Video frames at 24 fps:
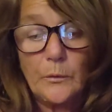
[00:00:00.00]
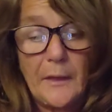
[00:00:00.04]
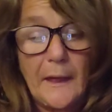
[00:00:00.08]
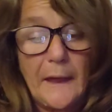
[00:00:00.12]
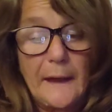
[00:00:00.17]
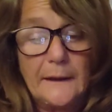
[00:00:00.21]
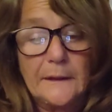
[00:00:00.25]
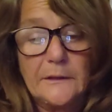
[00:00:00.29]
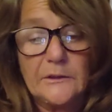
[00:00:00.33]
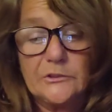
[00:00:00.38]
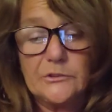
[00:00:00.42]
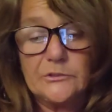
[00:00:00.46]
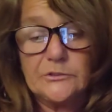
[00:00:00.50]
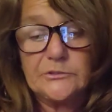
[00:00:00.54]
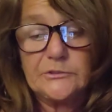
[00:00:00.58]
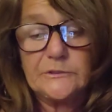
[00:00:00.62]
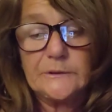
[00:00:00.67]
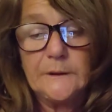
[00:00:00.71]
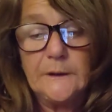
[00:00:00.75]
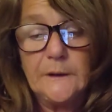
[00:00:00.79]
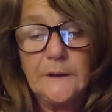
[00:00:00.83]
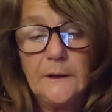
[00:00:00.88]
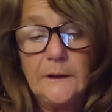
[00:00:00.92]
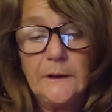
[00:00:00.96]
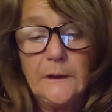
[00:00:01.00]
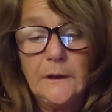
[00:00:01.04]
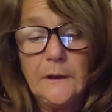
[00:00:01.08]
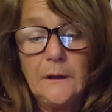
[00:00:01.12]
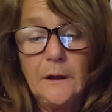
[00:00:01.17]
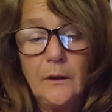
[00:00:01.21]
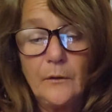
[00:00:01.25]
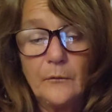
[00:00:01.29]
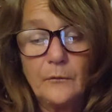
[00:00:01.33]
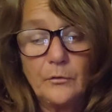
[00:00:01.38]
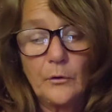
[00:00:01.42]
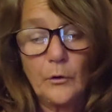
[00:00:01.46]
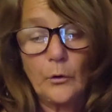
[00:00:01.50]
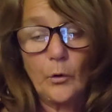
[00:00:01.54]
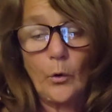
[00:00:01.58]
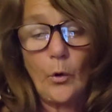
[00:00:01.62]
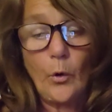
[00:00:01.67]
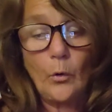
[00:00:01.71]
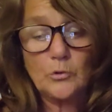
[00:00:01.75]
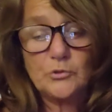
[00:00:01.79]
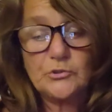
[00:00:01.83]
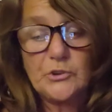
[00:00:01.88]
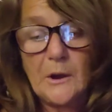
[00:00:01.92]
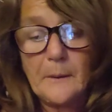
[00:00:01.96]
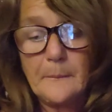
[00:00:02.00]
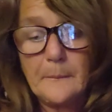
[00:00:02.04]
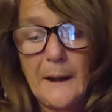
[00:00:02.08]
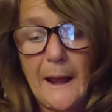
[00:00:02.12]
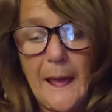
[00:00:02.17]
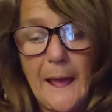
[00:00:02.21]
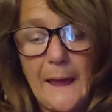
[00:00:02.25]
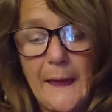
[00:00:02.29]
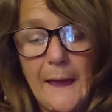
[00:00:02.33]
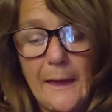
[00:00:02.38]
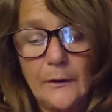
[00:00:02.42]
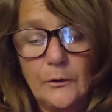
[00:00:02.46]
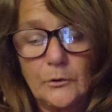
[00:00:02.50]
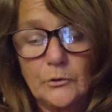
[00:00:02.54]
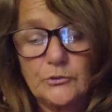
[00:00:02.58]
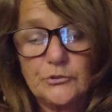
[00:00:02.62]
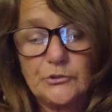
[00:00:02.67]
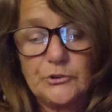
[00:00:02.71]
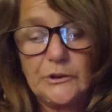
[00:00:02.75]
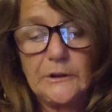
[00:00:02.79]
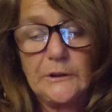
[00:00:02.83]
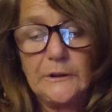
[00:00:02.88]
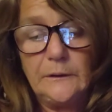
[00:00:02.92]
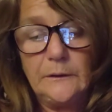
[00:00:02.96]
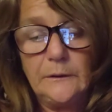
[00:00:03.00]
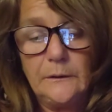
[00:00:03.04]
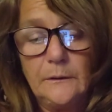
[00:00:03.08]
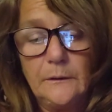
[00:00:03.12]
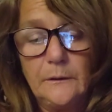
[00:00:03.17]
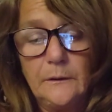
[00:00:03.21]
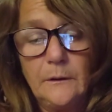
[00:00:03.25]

That is Virgo Gemini energy.